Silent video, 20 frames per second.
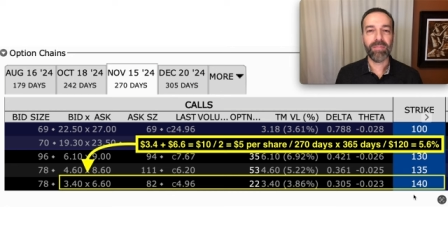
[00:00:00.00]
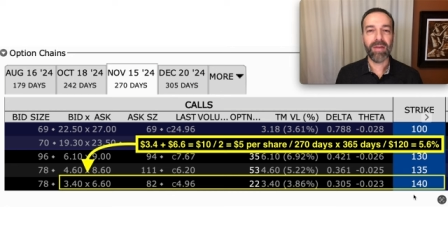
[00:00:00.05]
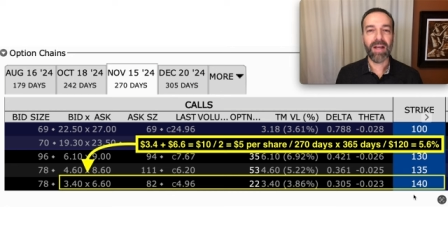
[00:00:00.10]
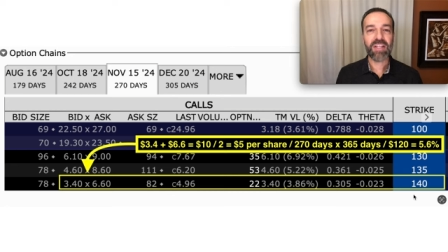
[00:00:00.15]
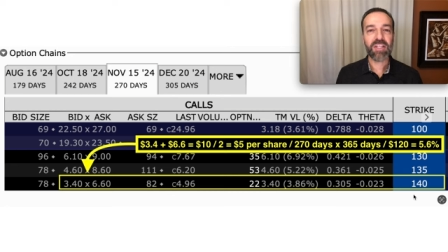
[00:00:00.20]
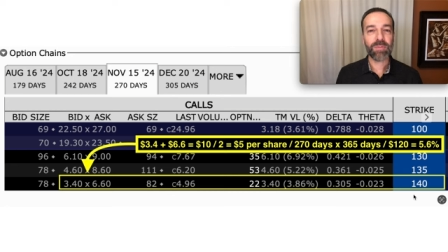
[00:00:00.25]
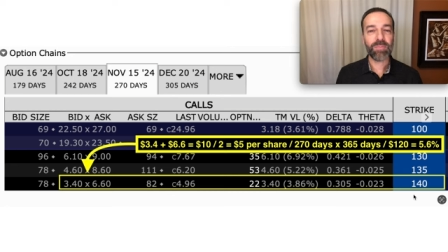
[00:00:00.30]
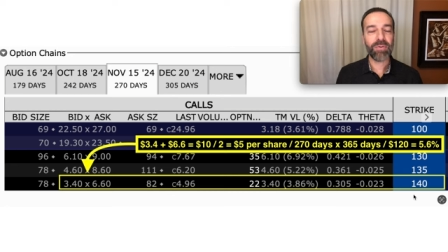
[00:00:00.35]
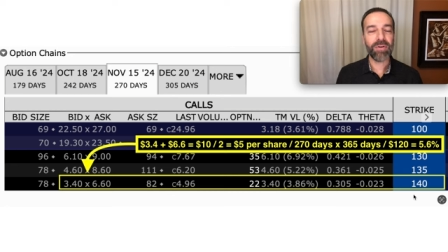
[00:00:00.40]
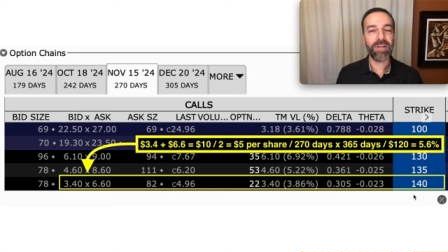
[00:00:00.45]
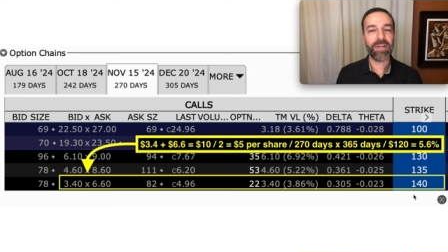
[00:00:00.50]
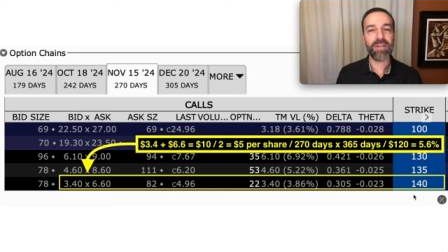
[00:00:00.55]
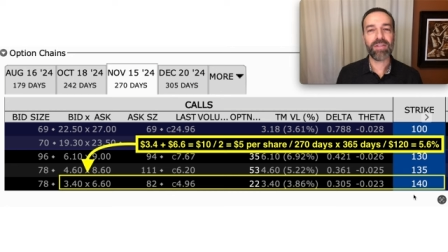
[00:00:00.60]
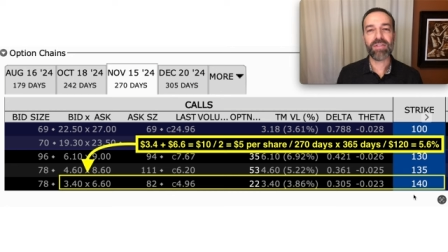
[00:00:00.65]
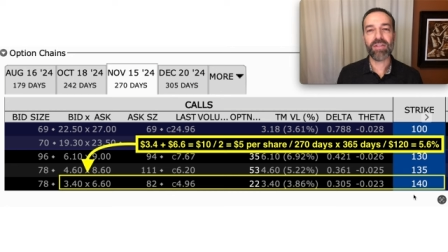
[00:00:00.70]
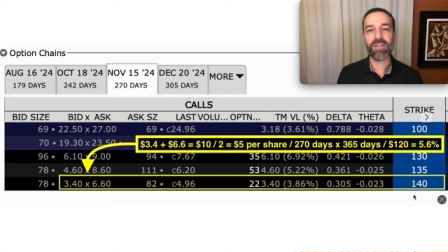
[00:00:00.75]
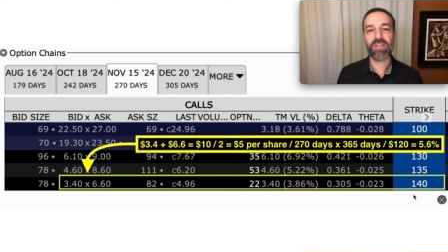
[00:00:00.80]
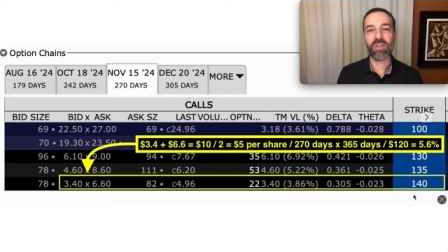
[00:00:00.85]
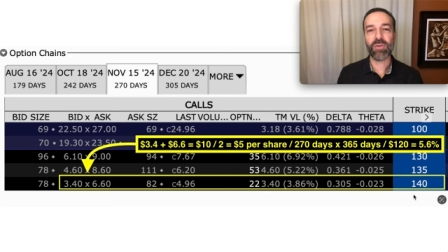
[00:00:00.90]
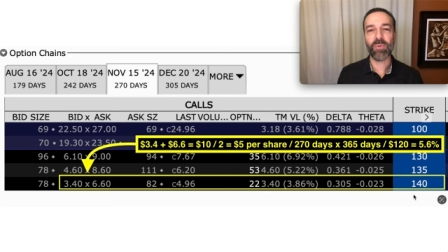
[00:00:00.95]
That's a pretty good
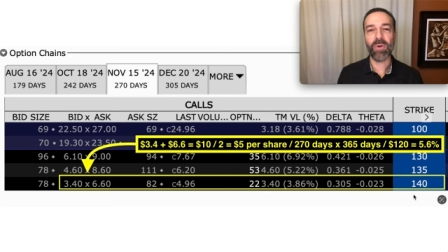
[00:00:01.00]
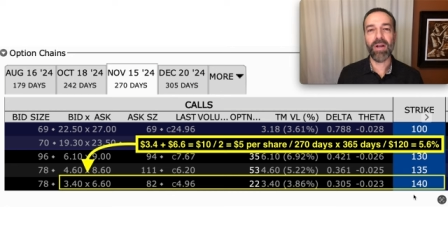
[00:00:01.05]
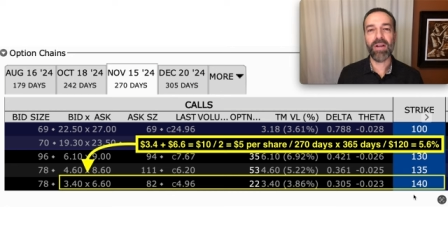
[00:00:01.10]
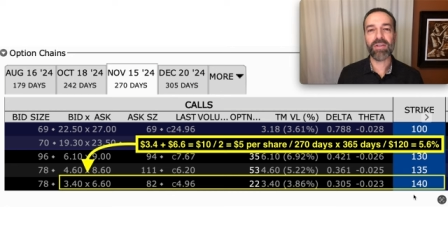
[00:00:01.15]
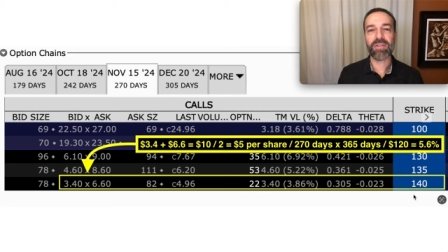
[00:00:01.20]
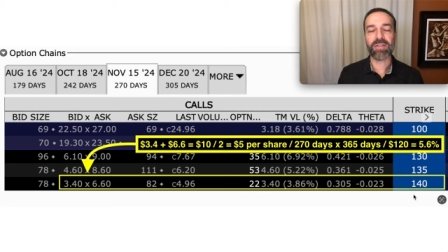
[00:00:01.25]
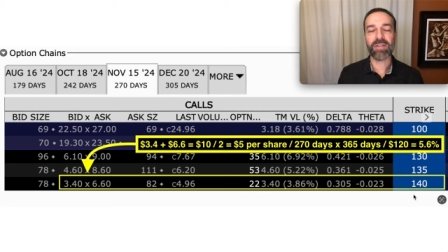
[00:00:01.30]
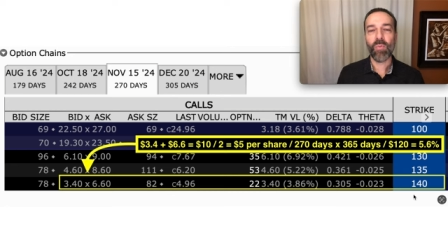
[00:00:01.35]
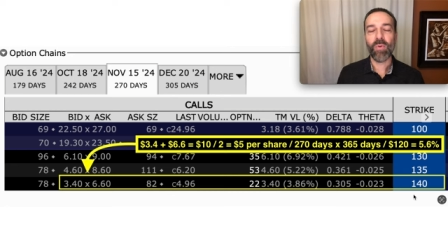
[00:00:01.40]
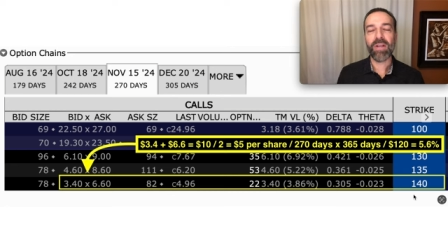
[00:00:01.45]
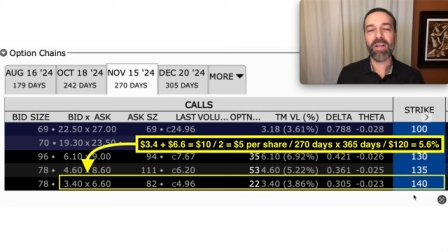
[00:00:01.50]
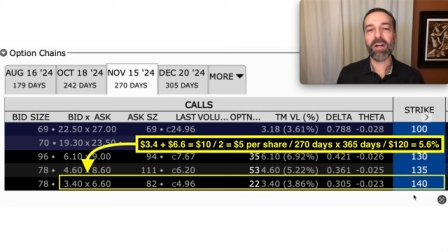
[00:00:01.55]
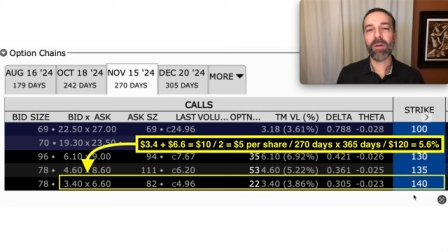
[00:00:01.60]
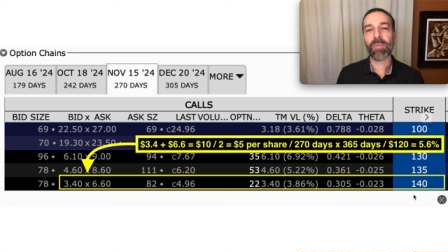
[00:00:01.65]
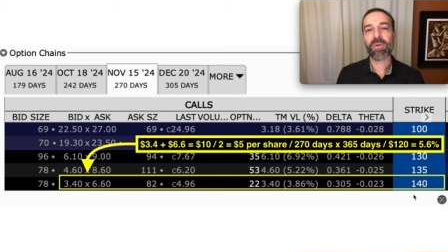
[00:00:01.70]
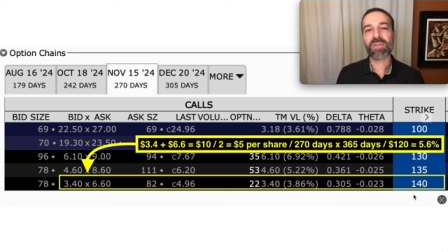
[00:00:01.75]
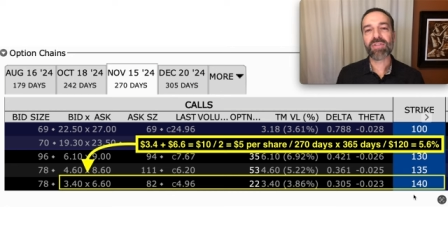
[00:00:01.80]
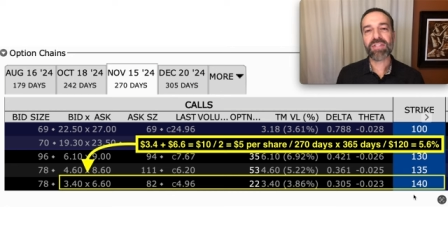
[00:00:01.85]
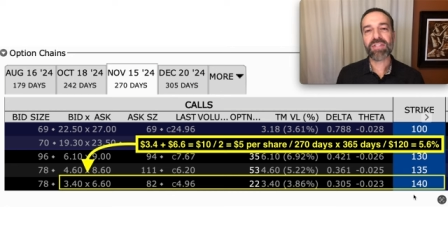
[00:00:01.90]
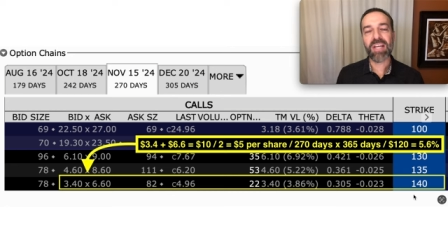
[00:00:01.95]
situation. We get
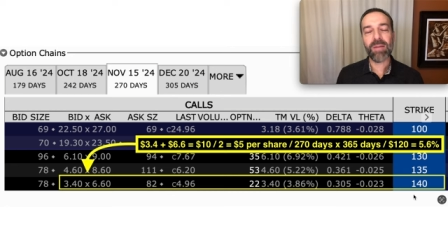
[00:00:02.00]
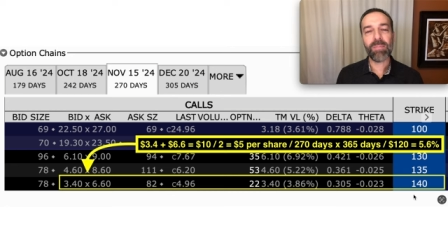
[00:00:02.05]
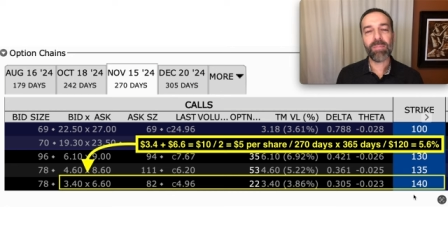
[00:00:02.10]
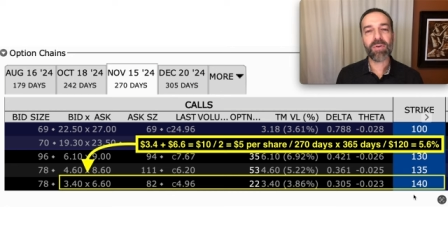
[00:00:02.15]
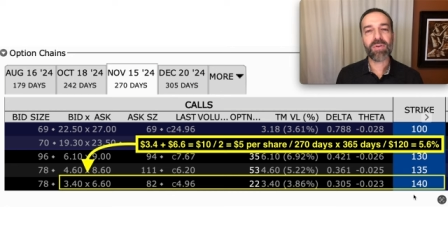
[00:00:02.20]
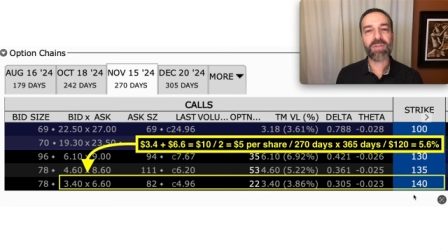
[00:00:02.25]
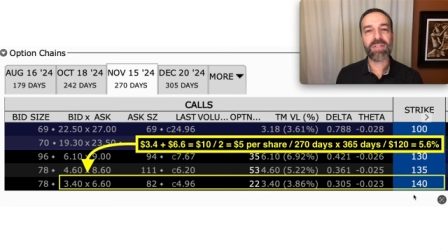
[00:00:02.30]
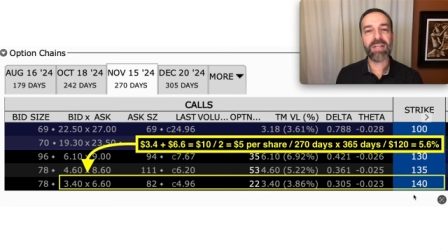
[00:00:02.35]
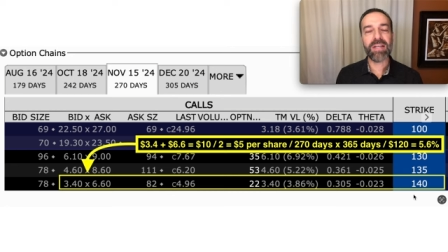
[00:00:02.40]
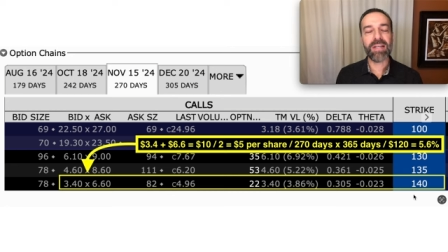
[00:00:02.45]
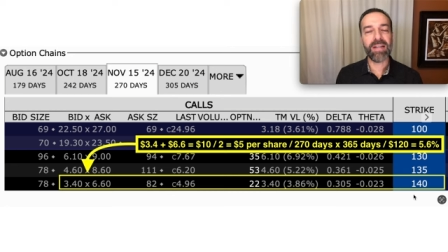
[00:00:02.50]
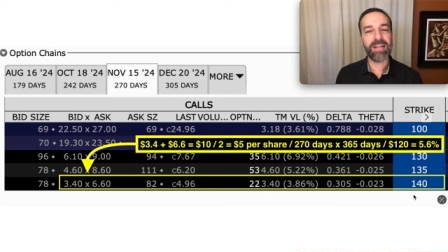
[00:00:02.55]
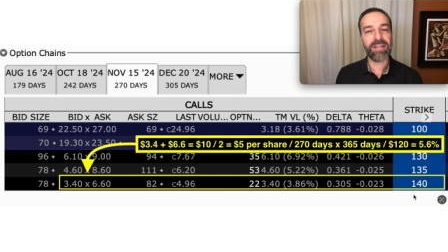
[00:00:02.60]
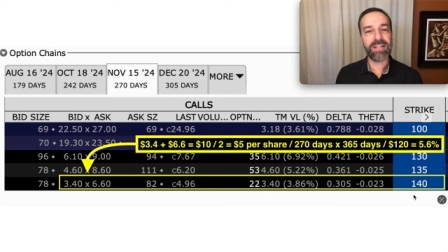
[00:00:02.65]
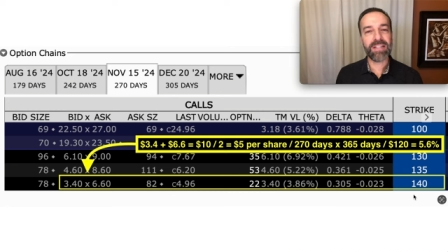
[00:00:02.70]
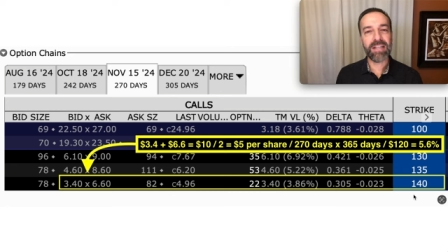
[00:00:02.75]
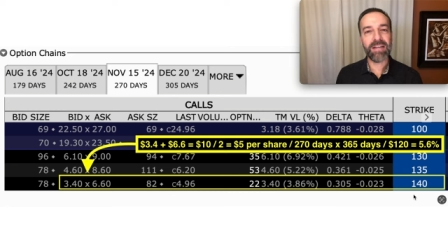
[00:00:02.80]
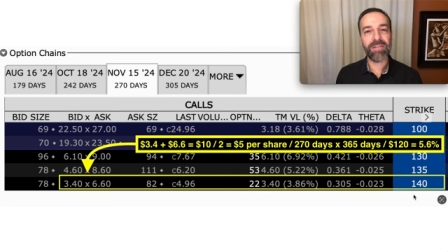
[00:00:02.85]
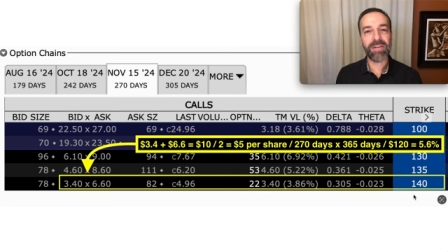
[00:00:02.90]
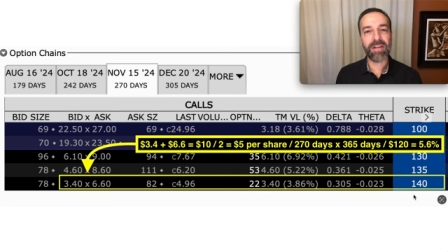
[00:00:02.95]
almost 10% in
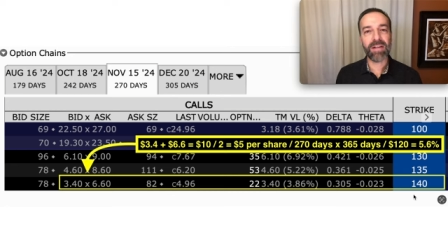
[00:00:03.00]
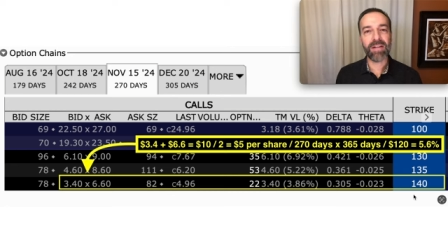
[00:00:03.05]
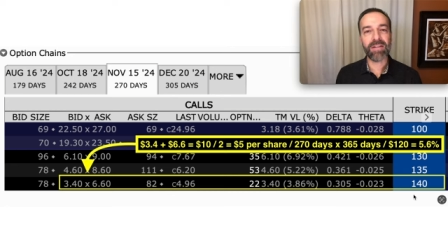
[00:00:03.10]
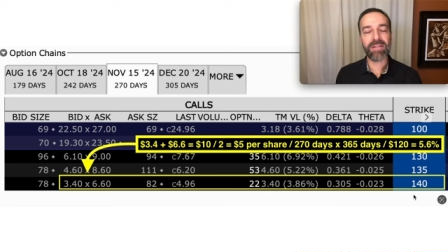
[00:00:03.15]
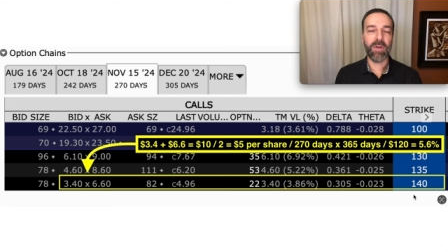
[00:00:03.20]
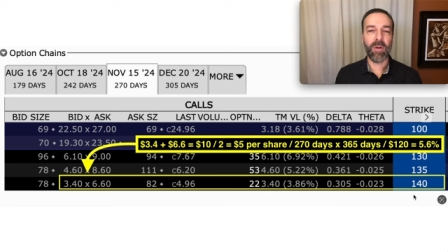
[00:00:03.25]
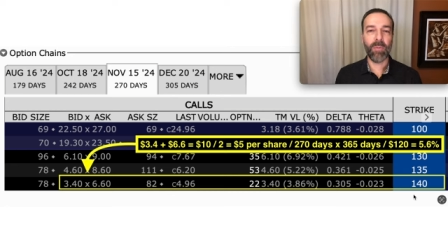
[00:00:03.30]
dividends.